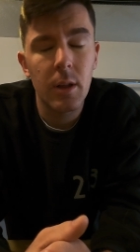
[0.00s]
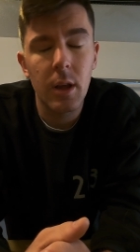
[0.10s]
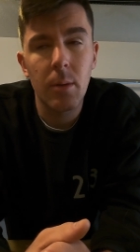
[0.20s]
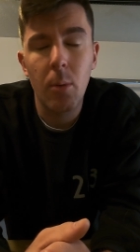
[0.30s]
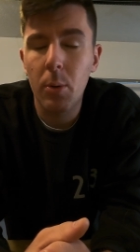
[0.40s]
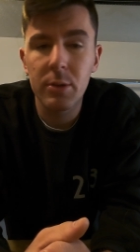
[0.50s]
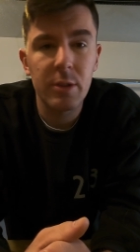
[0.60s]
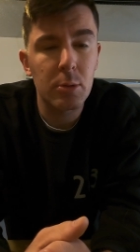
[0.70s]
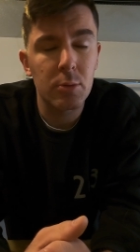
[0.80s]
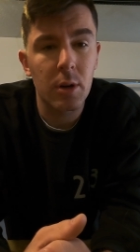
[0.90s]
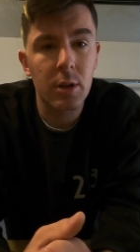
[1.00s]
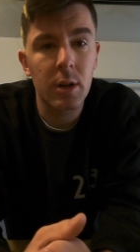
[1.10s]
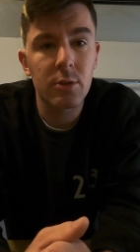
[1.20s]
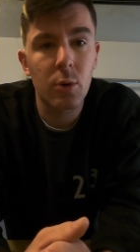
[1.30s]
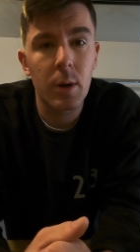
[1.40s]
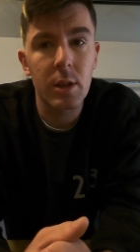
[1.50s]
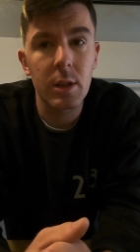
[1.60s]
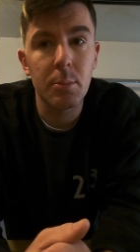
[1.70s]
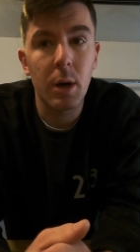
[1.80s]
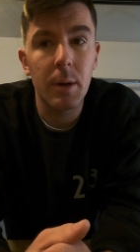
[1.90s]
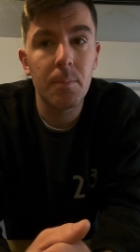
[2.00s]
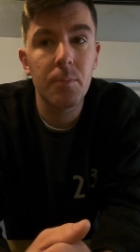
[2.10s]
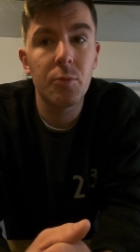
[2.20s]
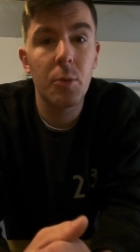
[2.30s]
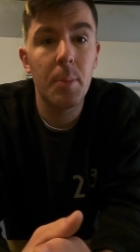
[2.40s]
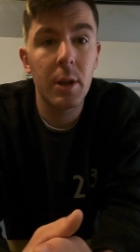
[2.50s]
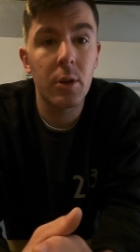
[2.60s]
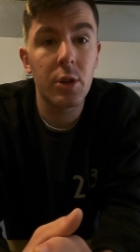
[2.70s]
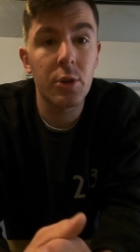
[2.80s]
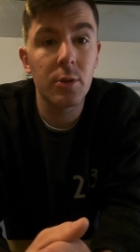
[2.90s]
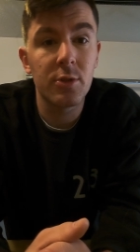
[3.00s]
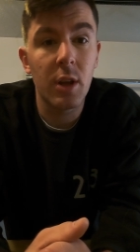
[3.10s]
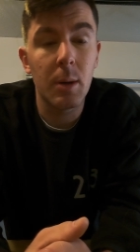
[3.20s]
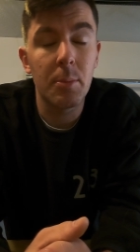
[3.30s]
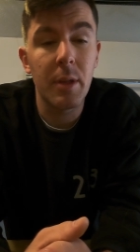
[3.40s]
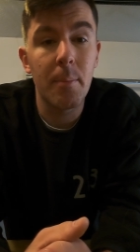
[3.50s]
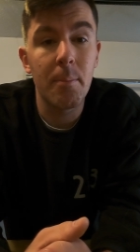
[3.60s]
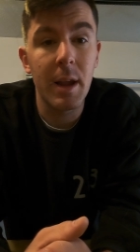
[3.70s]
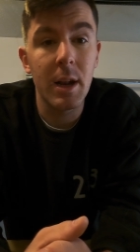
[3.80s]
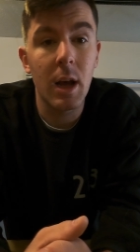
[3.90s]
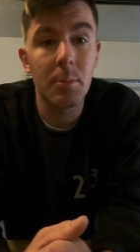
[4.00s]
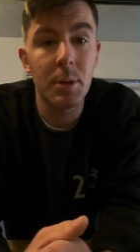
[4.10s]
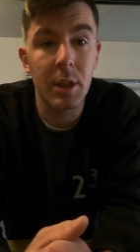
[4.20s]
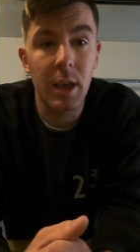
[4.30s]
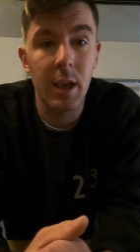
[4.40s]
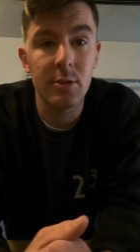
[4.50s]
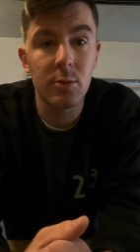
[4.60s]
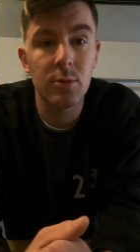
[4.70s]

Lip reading: I'm always able to run cuts quickly, but depending on your setup, that may not be the case.